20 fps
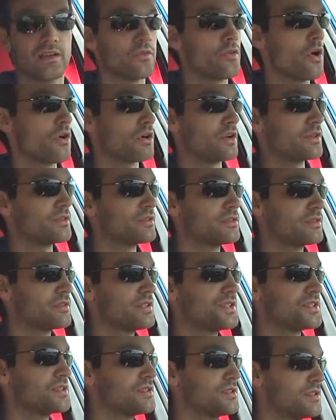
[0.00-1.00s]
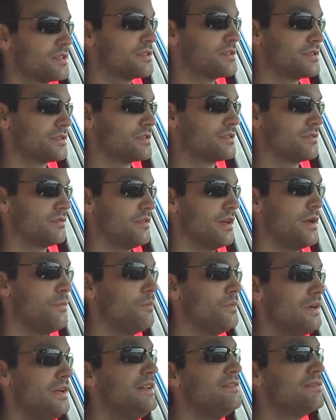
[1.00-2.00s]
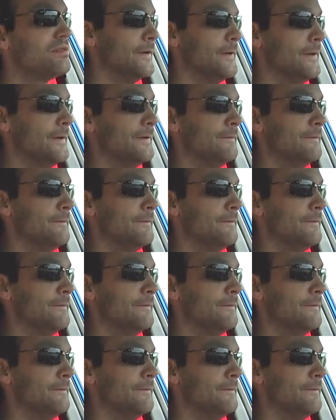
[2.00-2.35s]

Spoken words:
a rocket. It's unbelievable.